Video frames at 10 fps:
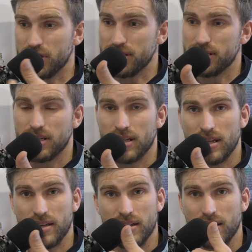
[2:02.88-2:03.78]
just
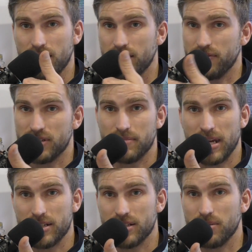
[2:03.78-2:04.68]
they've
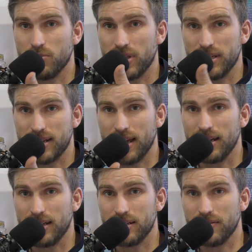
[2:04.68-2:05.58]
smashed them with the
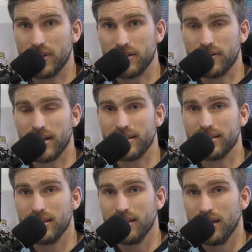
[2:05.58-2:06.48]
tail end of their crane,
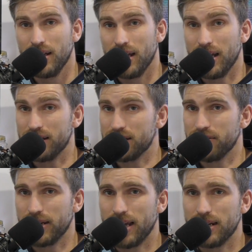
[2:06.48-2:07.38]
and it's a
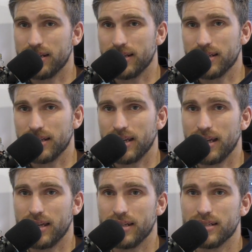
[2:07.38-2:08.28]
reality.
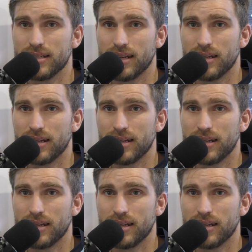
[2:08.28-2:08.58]
And